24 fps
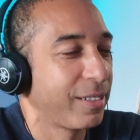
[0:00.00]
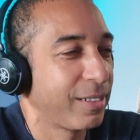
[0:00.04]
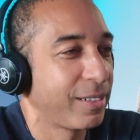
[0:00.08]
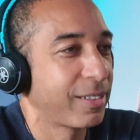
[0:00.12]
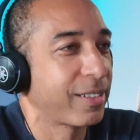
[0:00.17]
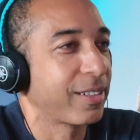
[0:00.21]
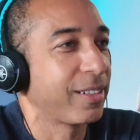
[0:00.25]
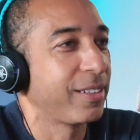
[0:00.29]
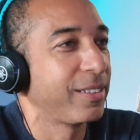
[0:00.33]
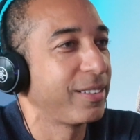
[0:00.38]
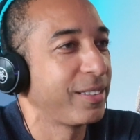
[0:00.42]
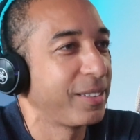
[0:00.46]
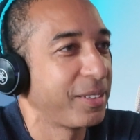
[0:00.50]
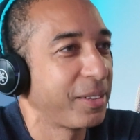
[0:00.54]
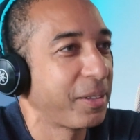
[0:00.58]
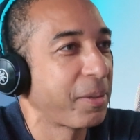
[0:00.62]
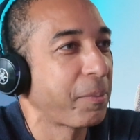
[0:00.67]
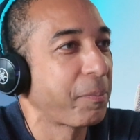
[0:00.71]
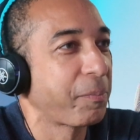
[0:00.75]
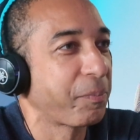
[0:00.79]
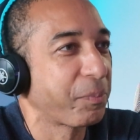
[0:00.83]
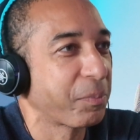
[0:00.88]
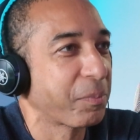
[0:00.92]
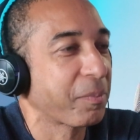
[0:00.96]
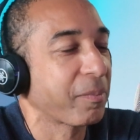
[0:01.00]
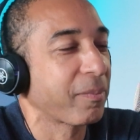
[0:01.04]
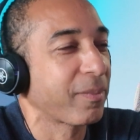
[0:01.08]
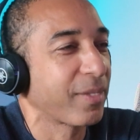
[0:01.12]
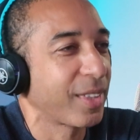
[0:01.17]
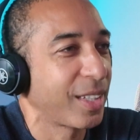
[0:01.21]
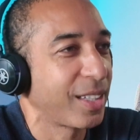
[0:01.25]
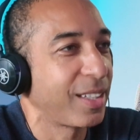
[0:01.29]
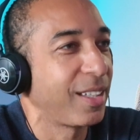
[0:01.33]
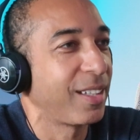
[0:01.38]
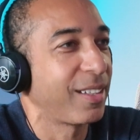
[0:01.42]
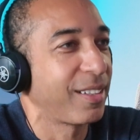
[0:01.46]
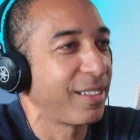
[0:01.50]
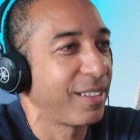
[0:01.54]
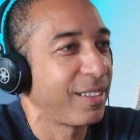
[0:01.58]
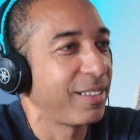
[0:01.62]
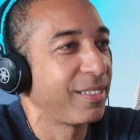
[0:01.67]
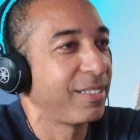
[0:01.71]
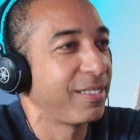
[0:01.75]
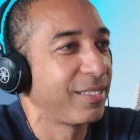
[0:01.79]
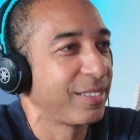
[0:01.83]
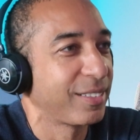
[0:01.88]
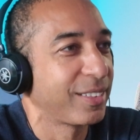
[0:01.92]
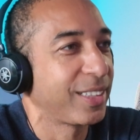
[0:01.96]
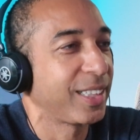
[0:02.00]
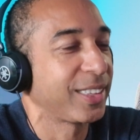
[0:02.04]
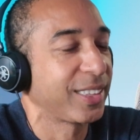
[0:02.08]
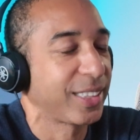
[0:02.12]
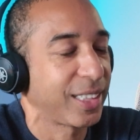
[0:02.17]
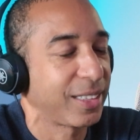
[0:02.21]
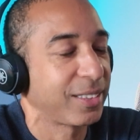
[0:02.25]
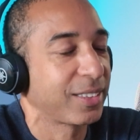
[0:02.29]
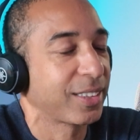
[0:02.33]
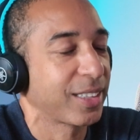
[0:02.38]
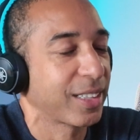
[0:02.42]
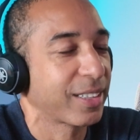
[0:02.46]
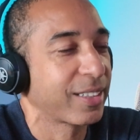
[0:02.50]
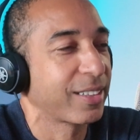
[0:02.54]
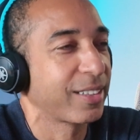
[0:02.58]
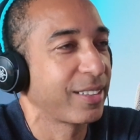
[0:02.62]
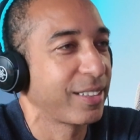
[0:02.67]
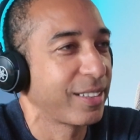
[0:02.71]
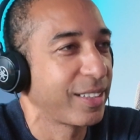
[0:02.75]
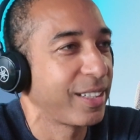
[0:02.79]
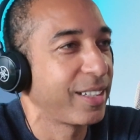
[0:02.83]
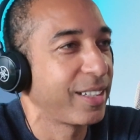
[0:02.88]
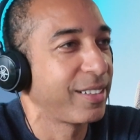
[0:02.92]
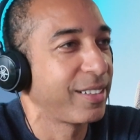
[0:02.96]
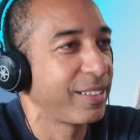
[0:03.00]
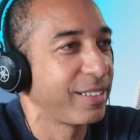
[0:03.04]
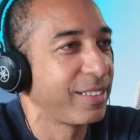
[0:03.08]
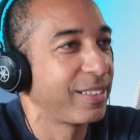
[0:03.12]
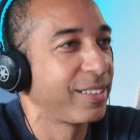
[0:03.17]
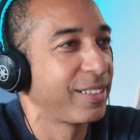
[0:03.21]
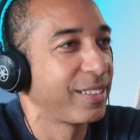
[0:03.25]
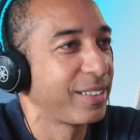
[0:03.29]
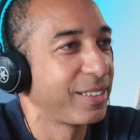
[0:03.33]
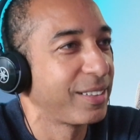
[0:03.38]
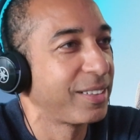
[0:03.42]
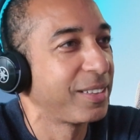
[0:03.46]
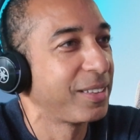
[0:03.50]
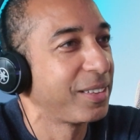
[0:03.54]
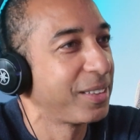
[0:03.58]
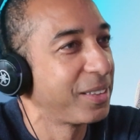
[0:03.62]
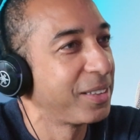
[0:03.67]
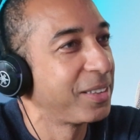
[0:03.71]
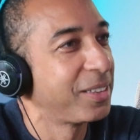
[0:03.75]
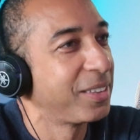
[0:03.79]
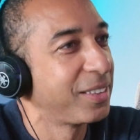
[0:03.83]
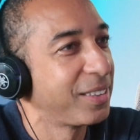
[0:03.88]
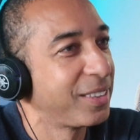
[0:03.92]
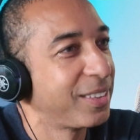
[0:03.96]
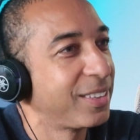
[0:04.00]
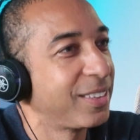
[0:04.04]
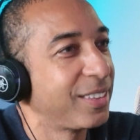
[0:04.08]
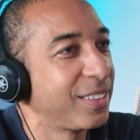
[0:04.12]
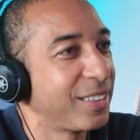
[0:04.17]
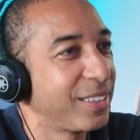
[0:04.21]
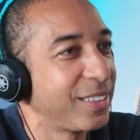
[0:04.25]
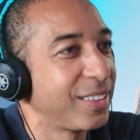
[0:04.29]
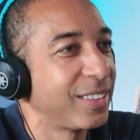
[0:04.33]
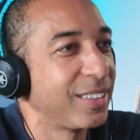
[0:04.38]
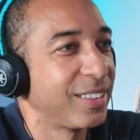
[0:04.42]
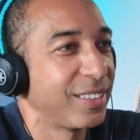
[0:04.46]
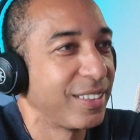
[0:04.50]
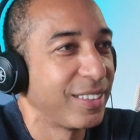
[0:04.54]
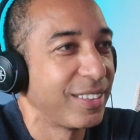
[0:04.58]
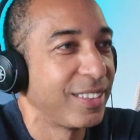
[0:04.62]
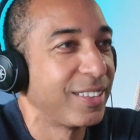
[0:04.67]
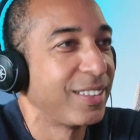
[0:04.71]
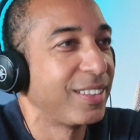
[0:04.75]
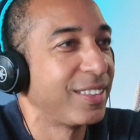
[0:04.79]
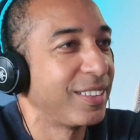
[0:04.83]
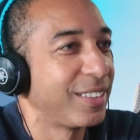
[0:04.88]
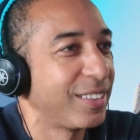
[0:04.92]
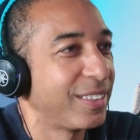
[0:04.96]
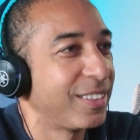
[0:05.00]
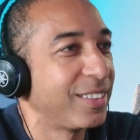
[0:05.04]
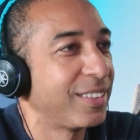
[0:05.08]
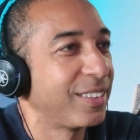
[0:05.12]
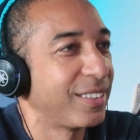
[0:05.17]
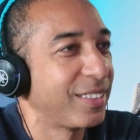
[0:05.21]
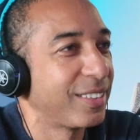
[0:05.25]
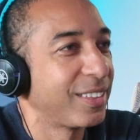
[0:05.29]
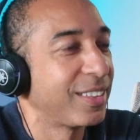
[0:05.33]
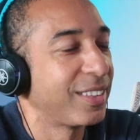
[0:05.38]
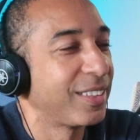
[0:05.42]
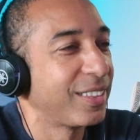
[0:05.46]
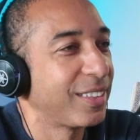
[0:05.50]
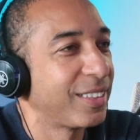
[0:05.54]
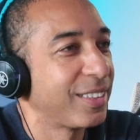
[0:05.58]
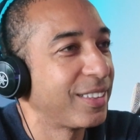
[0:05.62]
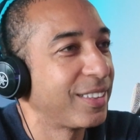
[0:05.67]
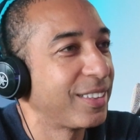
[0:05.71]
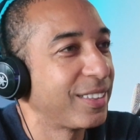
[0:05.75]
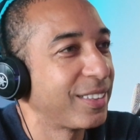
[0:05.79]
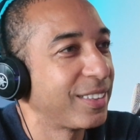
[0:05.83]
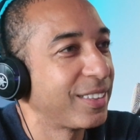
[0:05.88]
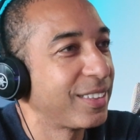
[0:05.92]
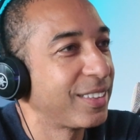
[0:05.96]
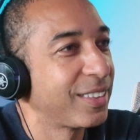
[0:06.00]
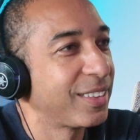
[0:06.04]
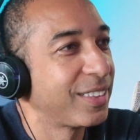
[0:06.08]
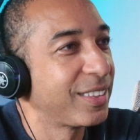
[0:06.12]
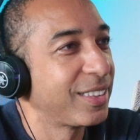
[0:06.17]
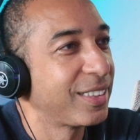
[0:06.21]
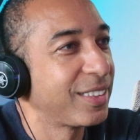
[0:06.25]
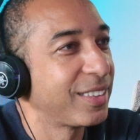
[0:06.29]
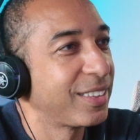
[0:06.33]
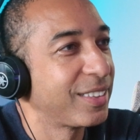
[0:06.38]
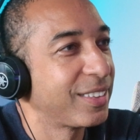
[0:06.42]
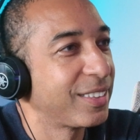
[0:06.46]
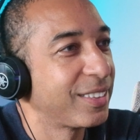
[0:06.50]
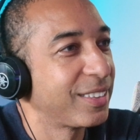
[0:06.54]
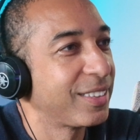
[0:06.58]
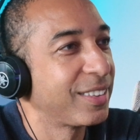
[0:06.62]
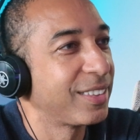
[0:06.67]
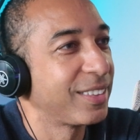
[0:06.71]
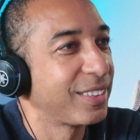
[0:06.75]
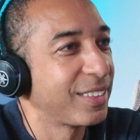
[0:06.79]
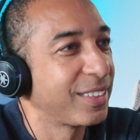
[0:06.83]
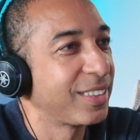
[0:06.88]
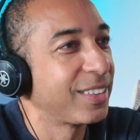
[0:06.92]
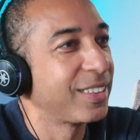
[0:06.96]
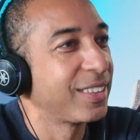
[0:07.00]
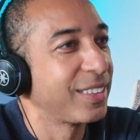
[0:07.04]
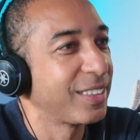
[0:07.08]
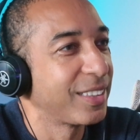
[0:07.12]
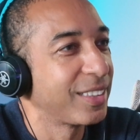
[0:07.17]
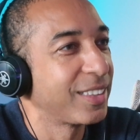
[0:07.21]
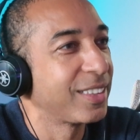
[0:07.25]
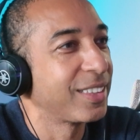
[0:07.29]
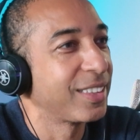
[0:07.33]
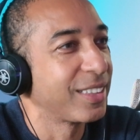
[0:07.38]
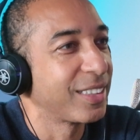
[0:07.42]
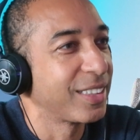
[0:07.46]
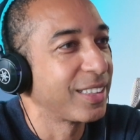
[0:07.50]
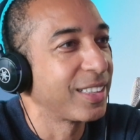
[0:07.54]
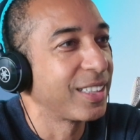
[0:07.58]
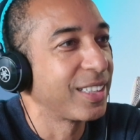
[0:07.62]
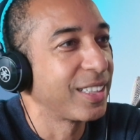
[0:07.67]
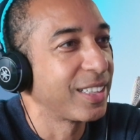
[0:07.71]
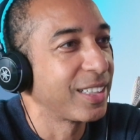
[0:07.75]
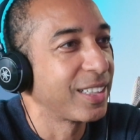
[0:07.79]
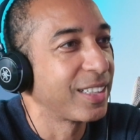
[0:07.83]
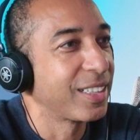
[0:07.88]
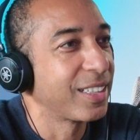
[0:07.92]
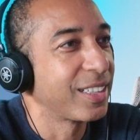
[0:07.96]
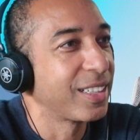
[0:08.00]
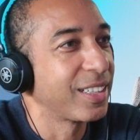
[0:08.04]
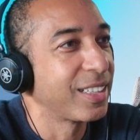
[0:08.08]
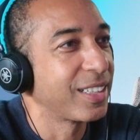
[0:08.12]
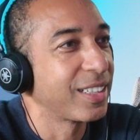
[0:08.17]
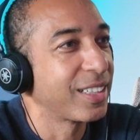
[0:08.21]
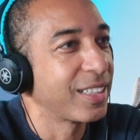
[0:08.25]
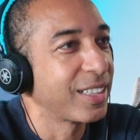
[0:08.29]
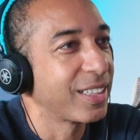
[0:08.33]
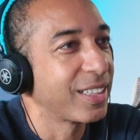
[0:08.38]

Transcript: There could well be Nick Jones from Gentech. Shout out to him. He definitely isn't watching, I'm sure, because A, we didn't end up stocking his products, and